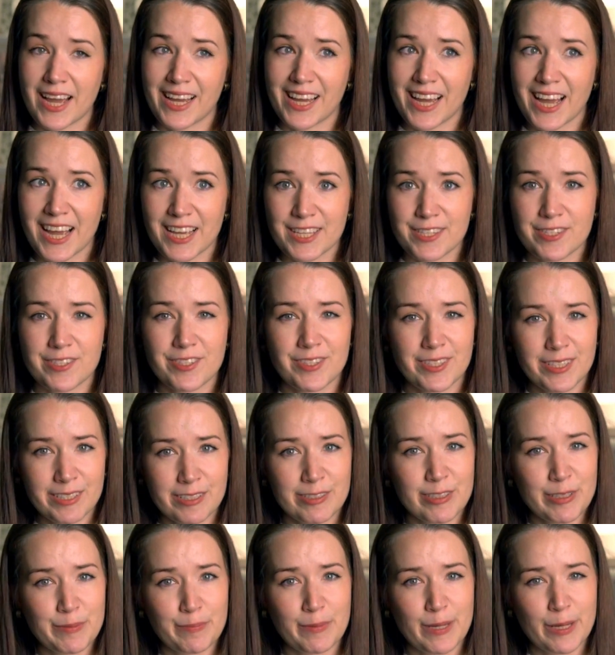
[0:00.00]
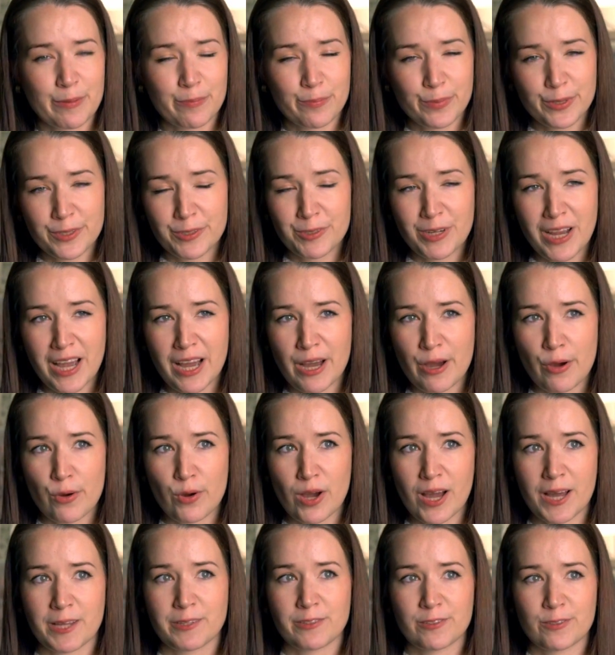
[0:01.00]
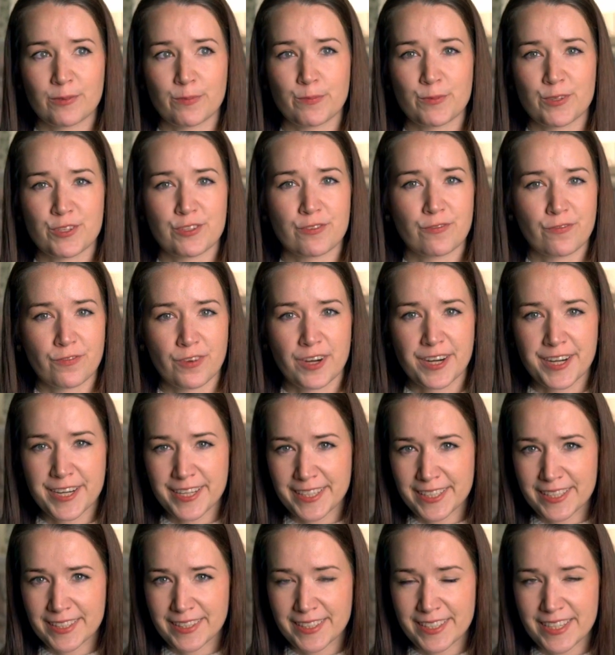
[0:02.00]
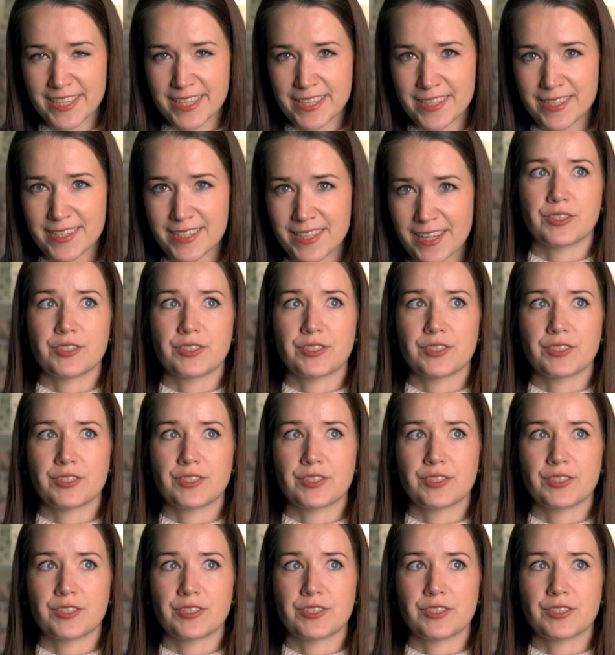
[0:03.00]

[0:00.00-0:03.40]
I still remember how atmospheric it is.